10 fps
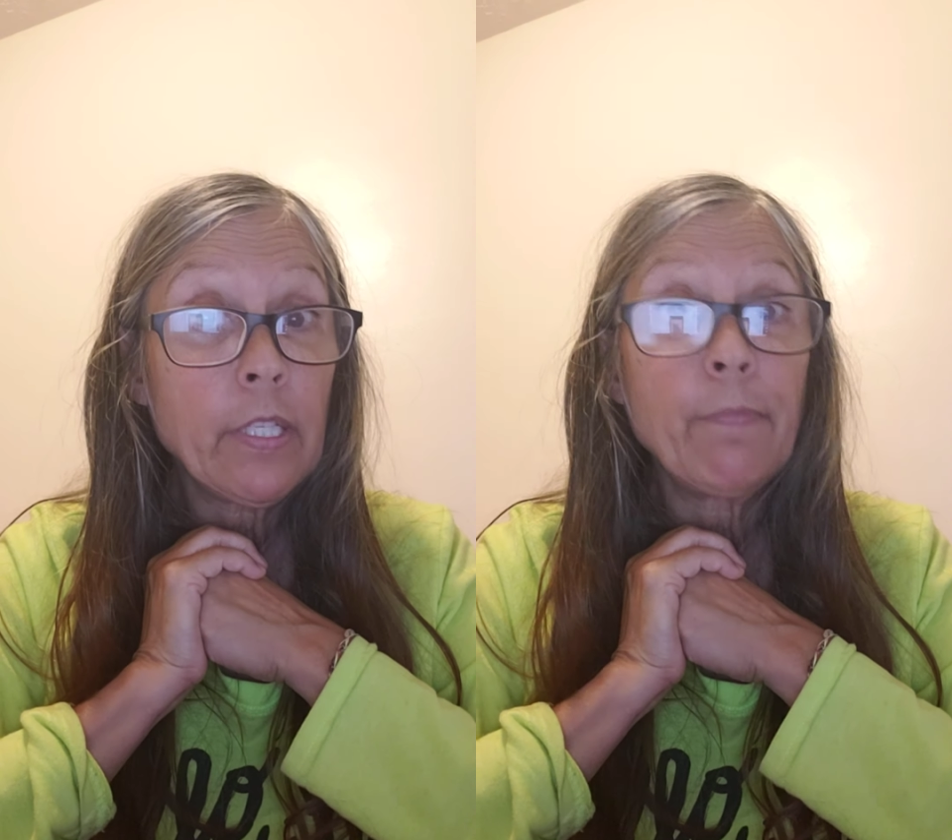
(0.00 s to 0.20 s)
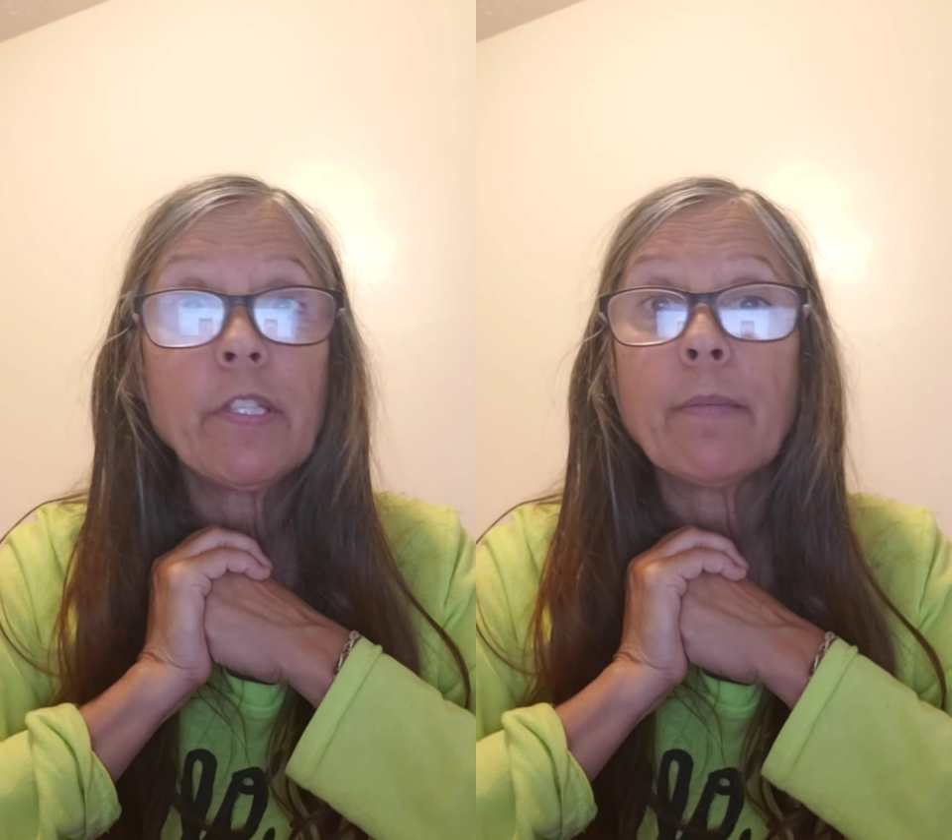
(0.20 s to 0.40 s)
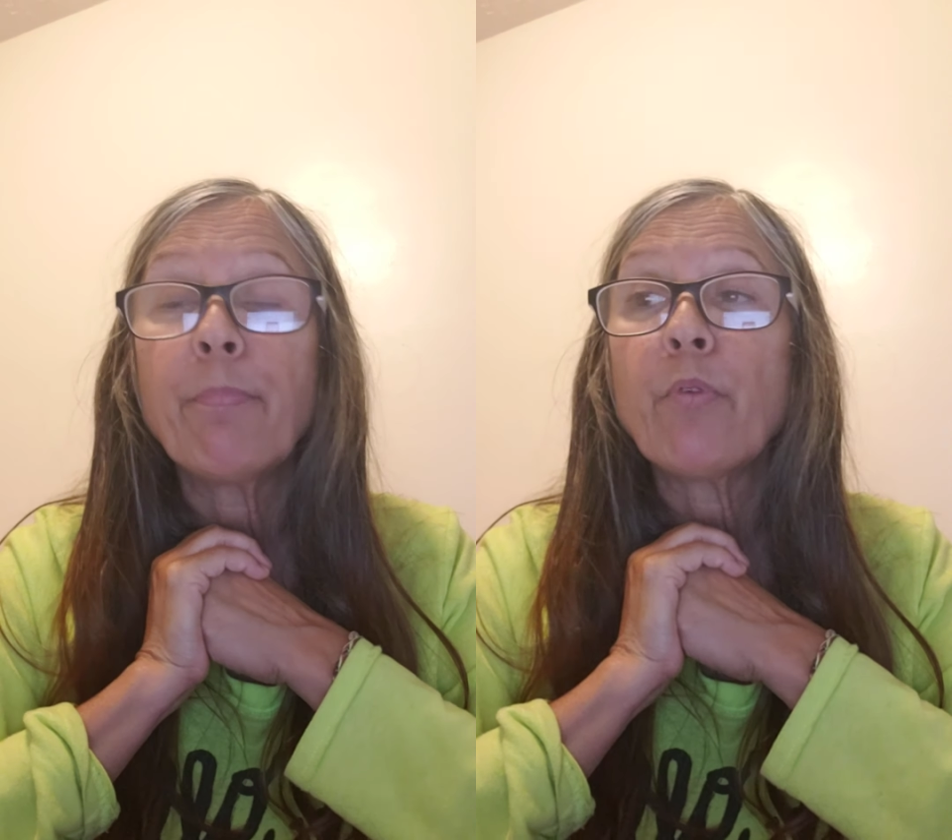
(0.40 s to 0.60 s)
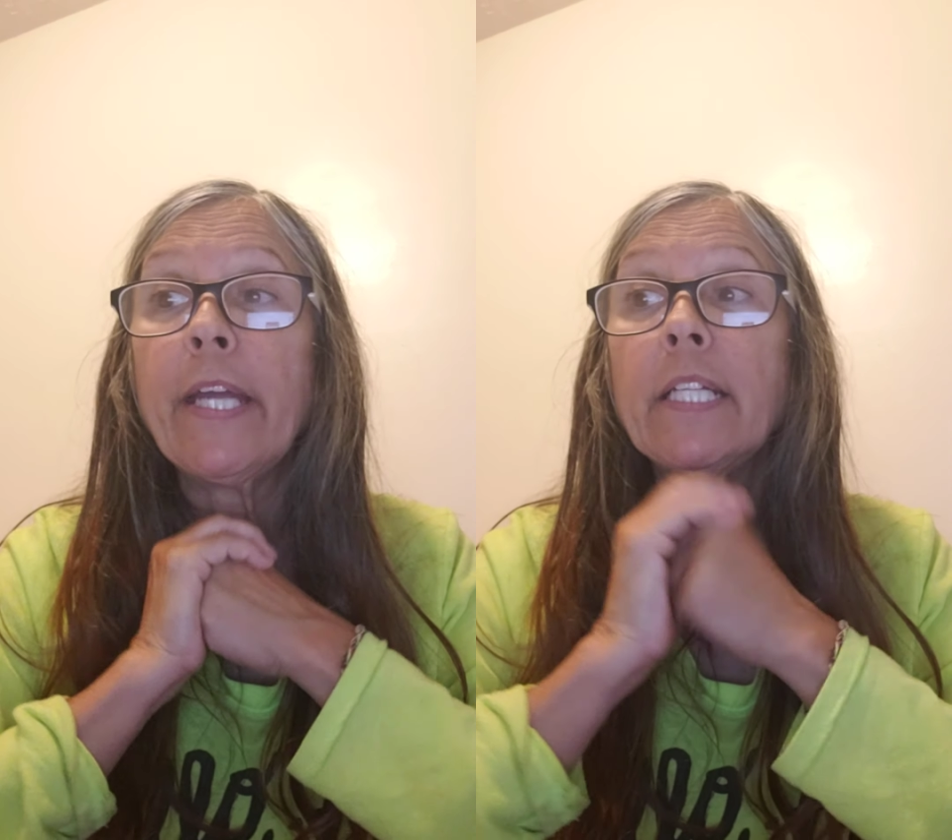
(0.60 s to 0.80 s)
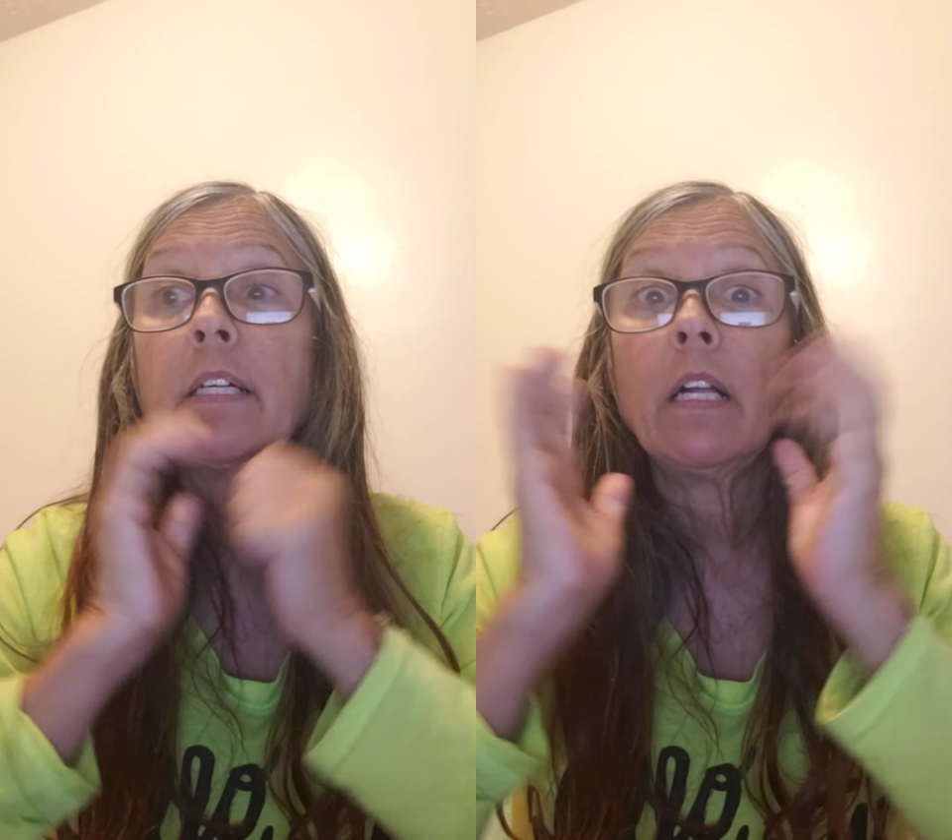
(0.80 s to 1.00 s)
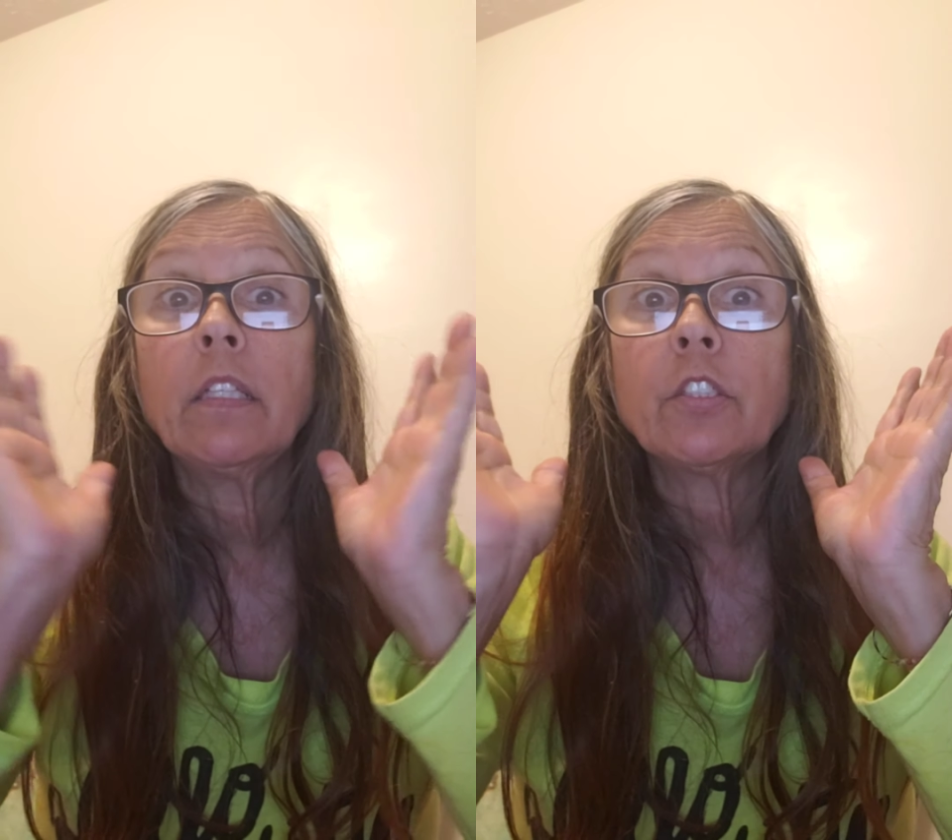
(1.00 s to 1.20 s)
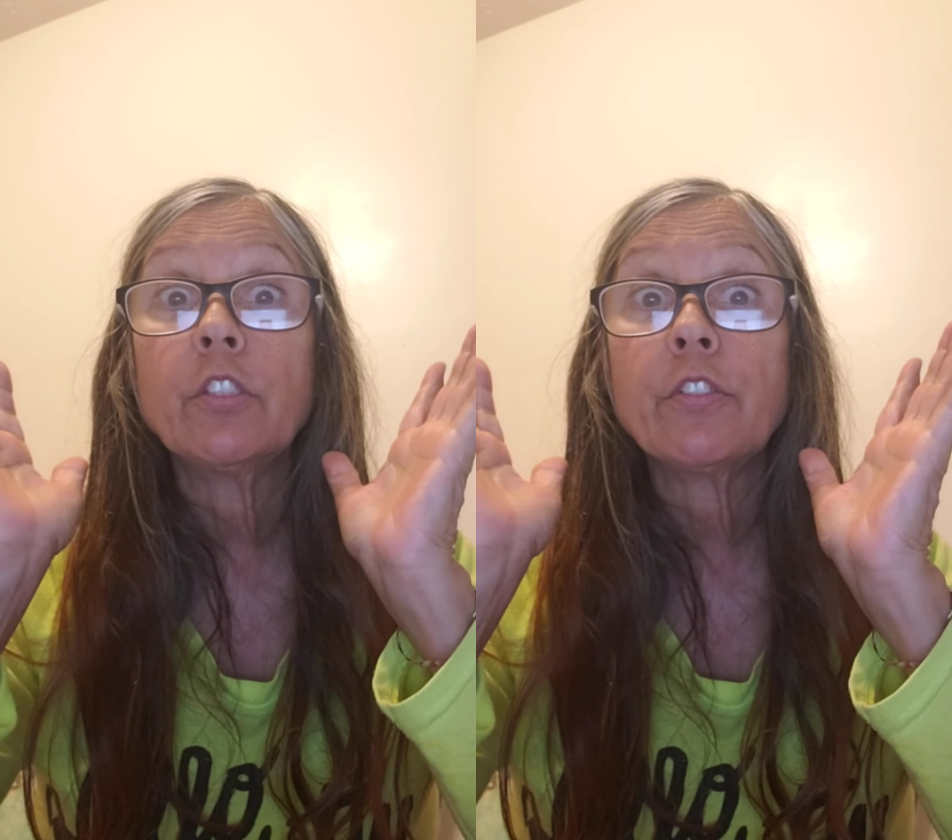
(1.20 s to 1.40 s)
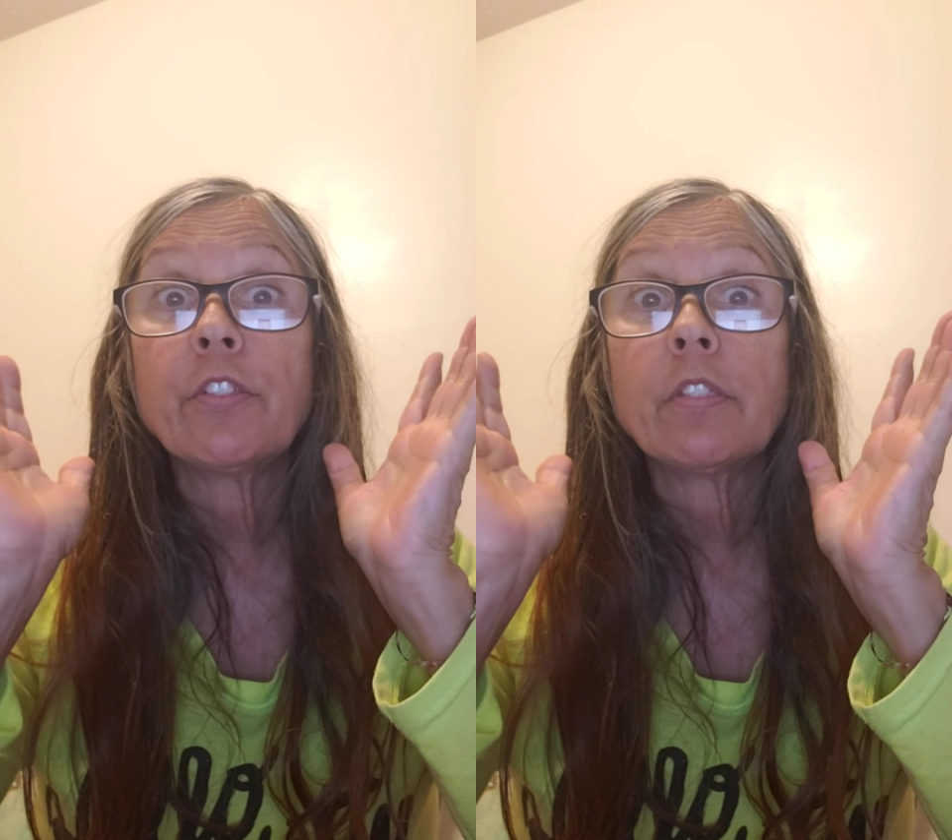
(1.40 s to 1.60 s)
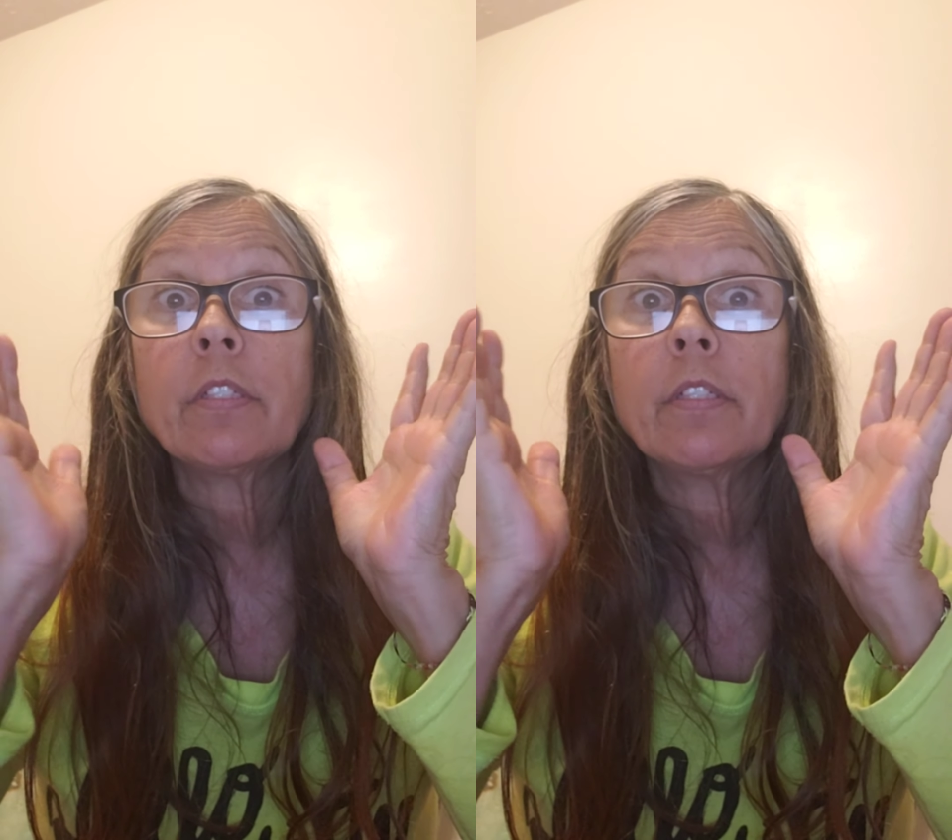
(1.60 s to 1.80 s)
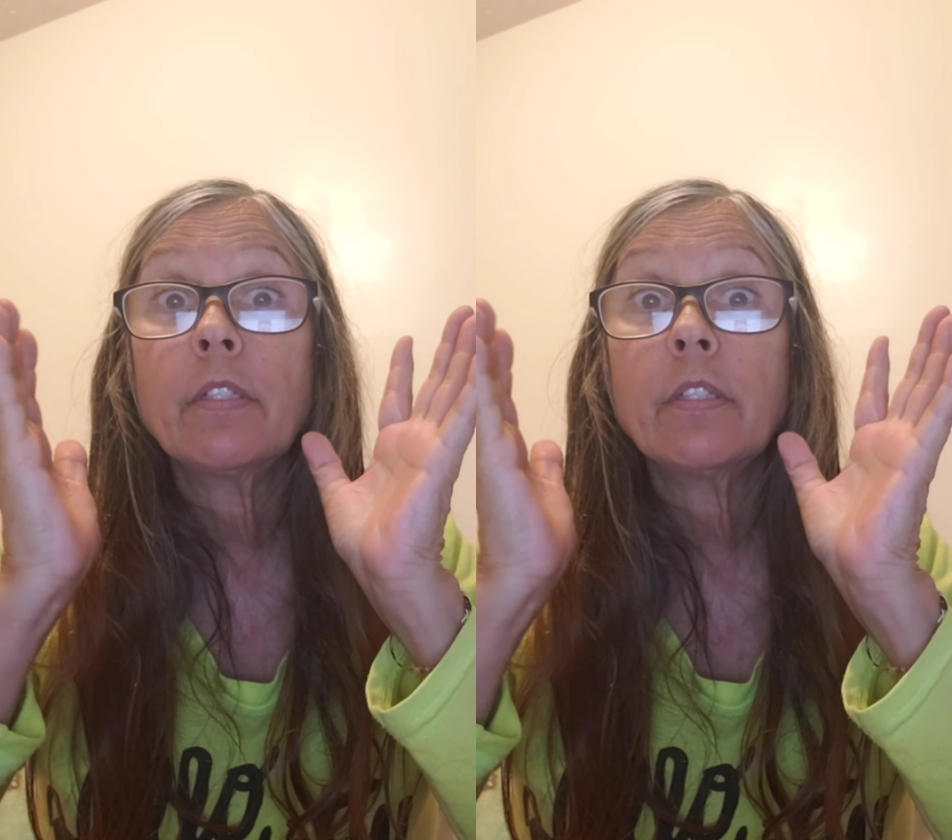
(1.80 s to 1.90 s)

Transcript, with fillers: Give me some bright colors.